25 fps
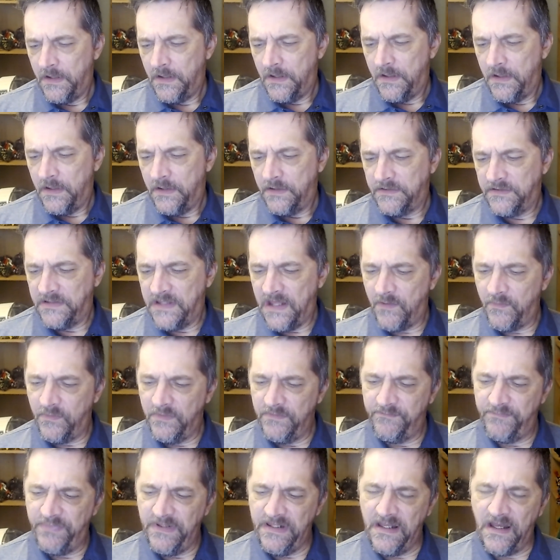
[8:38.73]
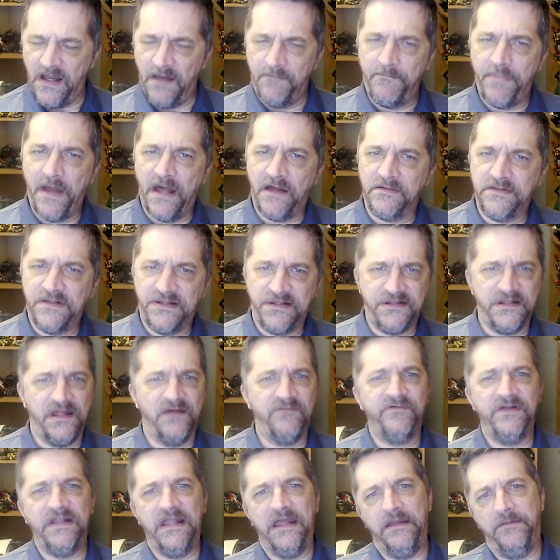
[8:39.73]
That would be about
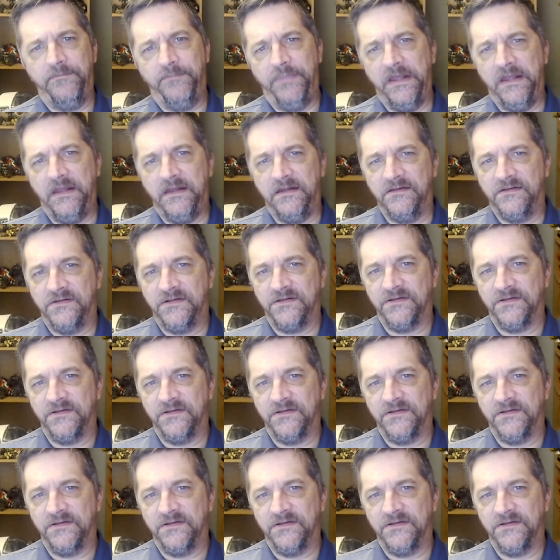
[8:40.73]
7 APs.